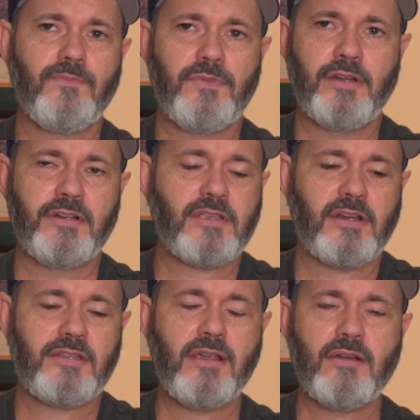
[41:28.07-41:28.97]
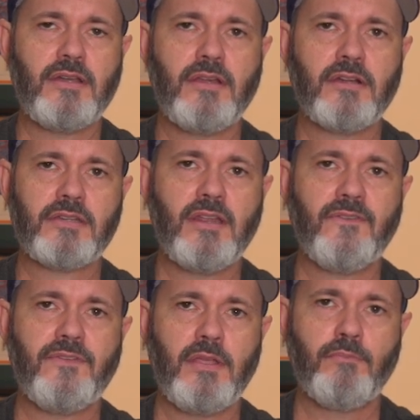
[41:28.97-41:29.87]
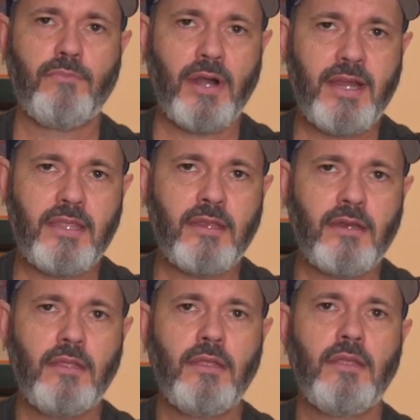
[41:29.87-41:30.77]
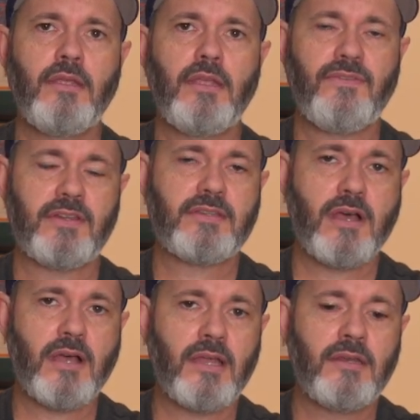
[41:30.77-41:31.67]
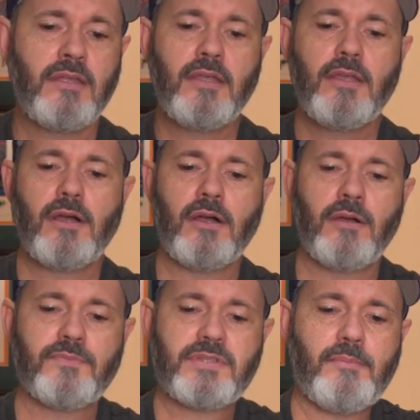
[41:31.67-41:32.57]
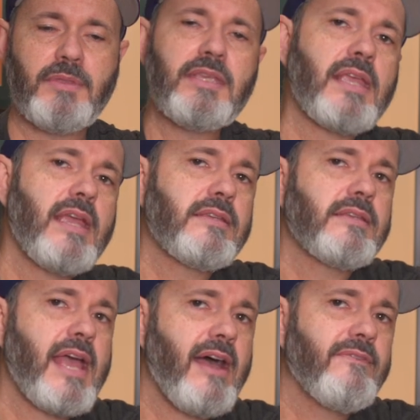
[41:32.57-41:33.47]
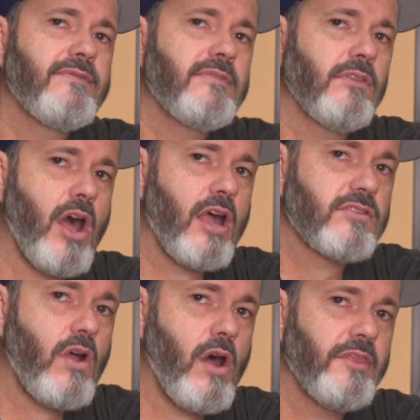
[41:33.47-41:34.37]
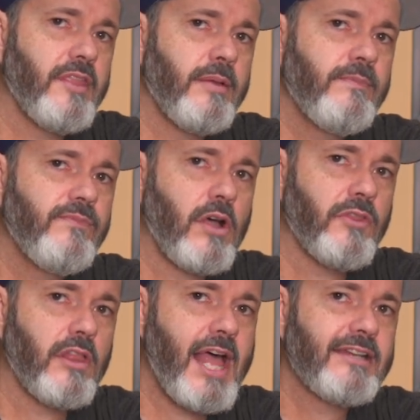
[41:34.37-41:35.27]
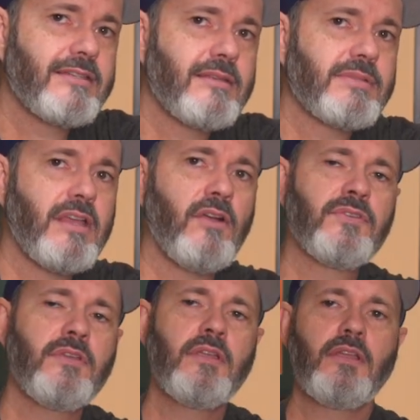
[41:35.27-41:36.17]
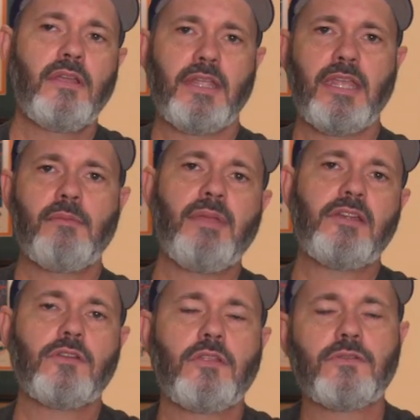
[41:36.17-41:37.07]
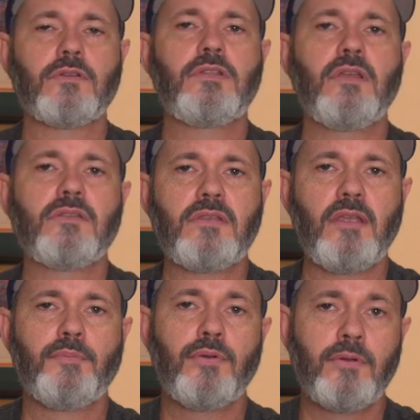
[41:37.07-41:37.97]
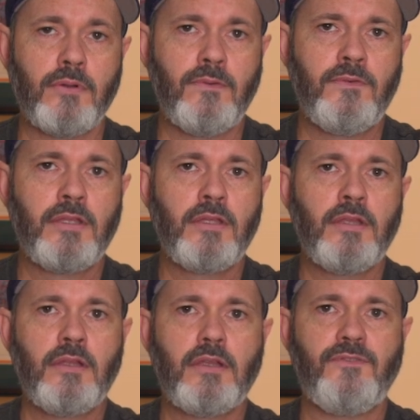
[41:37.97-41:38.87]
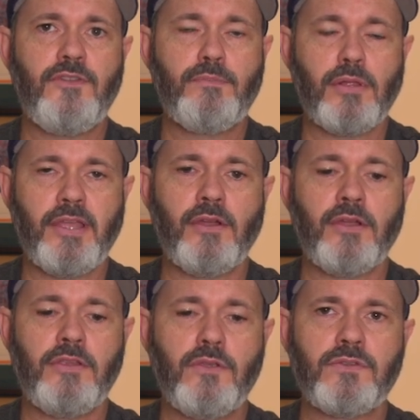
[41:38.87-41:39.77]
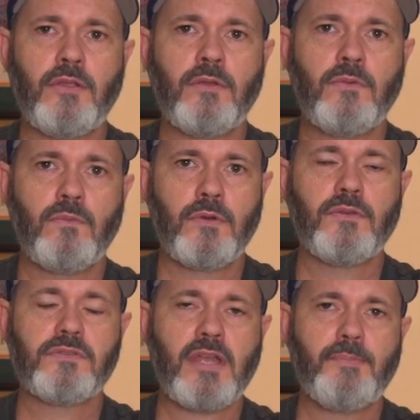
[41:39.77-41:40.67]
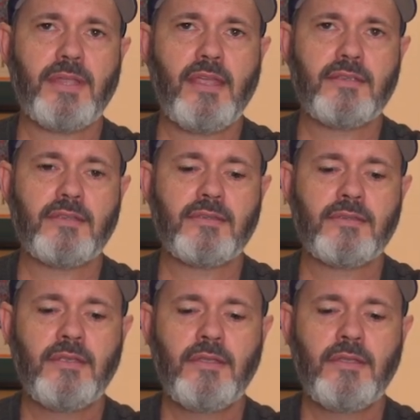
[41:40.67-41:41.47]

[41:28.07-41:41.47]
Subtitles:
they're just going to tear into your stuff and break it if it's not. Some of these cases have locks on them, on the latches themselves. Again, make sure those are TSA approved if you plan on using one of those type of cases.